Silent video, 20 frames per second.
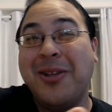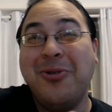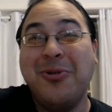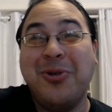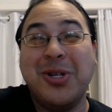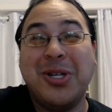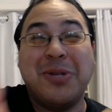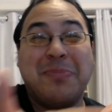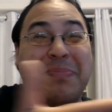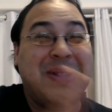you
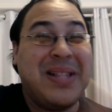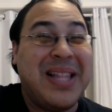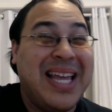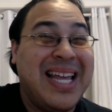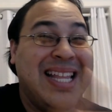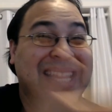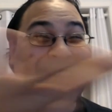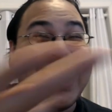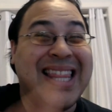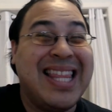can just
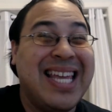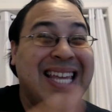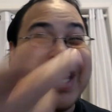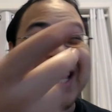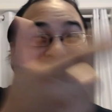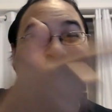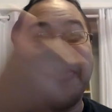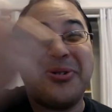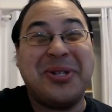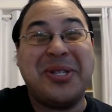play the thing
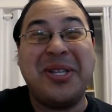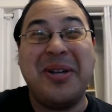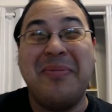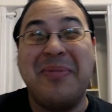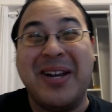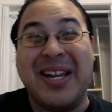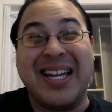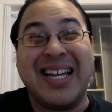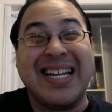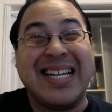that you're
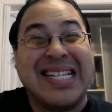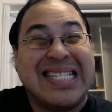summoning.